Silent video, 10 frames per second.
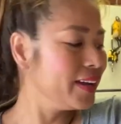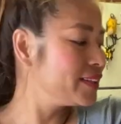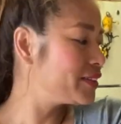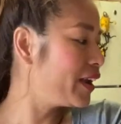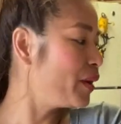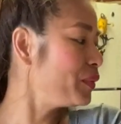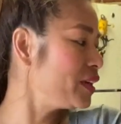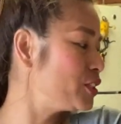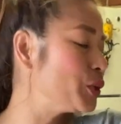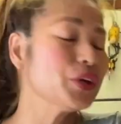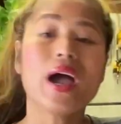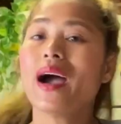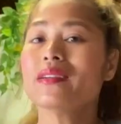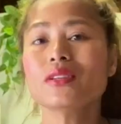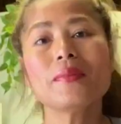Today I'm going to show you
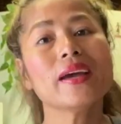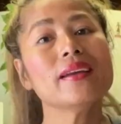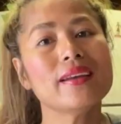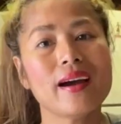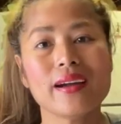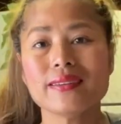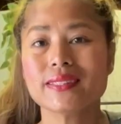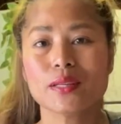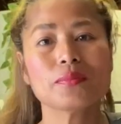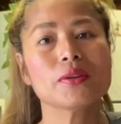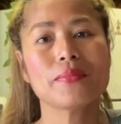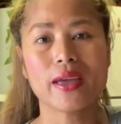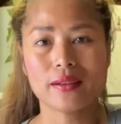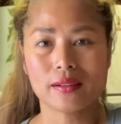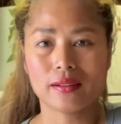how to make a nice simple
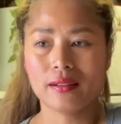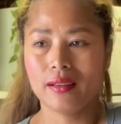bagel.